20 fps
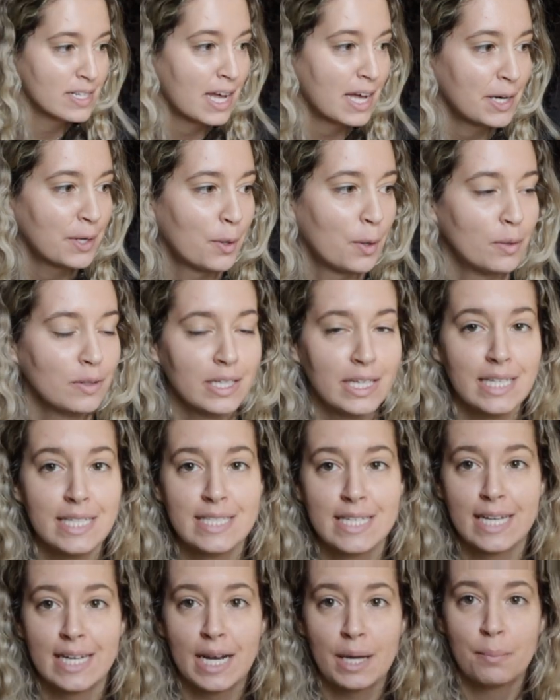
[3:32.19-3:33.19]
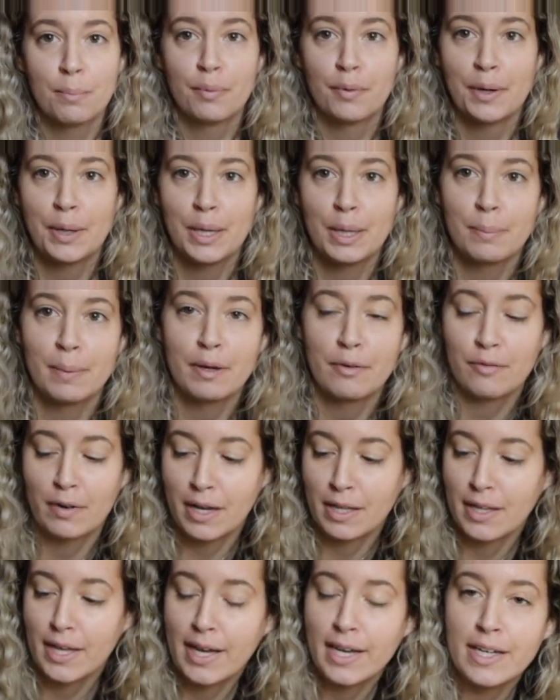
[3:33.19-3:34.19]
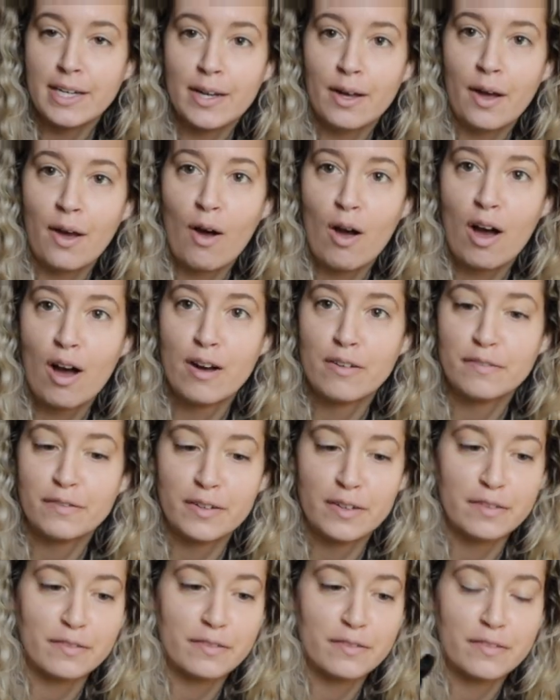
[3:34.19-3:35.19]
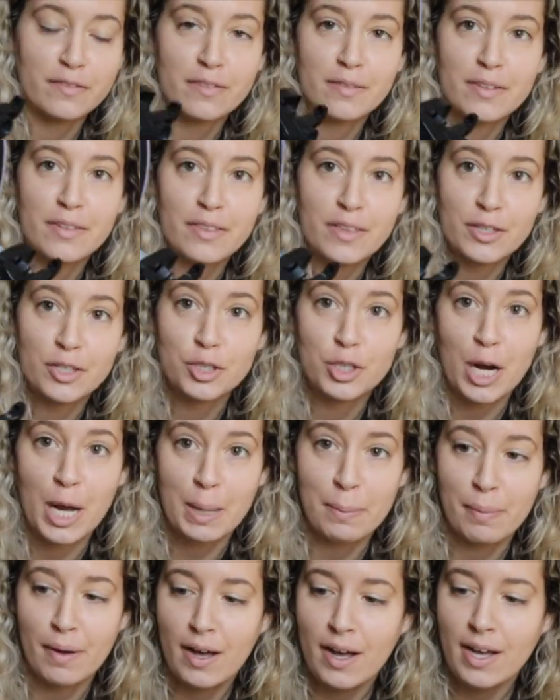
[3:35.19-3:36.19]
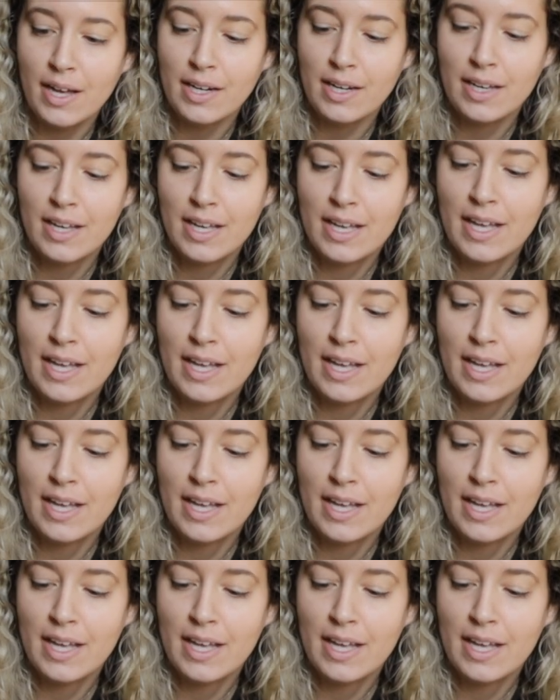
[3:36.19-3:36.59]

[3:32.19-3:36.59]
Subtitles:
not only did I break my ring light off of the tripod,